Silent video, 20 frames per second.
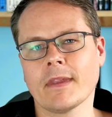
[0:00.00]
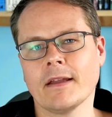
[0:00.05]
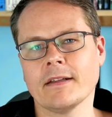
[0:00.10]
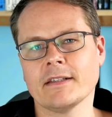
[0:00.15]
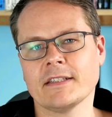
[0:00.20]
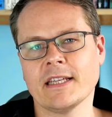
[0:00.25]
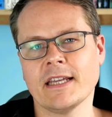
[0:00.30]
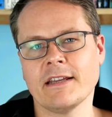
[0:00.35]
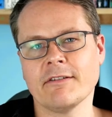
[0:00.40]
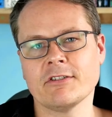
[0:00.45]

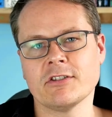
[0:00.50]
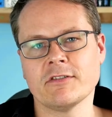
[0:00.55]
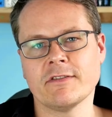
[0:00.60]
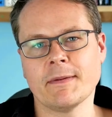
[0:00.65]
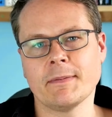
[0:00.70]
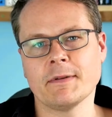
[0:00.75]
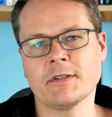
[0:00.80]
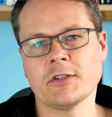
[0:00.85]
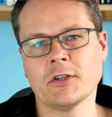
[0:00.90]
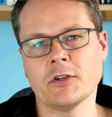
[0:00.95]
series of
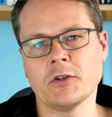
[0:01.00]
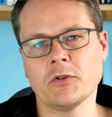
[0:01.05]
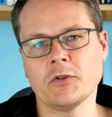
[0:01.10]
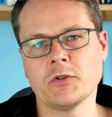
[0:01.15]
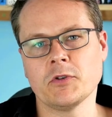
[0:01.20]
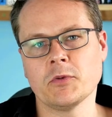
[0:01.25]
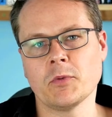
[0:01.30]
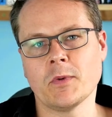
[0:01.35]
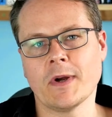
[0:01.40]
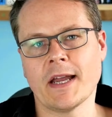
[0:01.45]

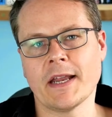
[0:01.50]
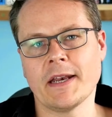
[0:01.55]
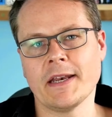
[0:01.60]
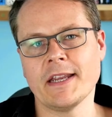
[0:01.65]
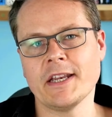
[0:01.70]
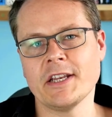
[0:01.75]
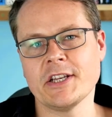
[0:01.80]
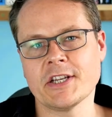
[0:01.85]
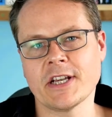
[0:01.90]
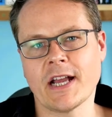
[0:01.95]
episodes where
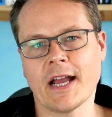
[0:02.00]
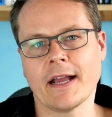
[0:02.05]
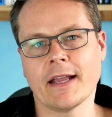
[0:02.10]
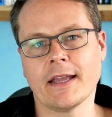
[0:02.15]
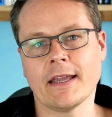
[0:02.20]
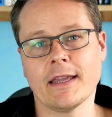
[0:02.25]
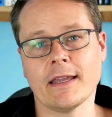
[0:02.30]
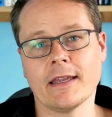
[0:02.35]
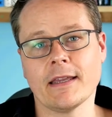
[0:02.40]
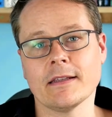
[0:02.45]

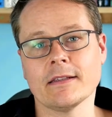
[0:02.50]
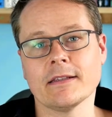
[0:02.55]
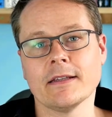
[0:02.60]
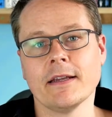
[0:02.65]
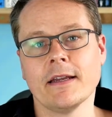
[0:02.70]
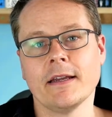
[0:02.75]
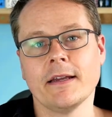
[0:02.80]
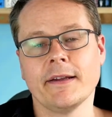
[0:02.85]
Ninjak is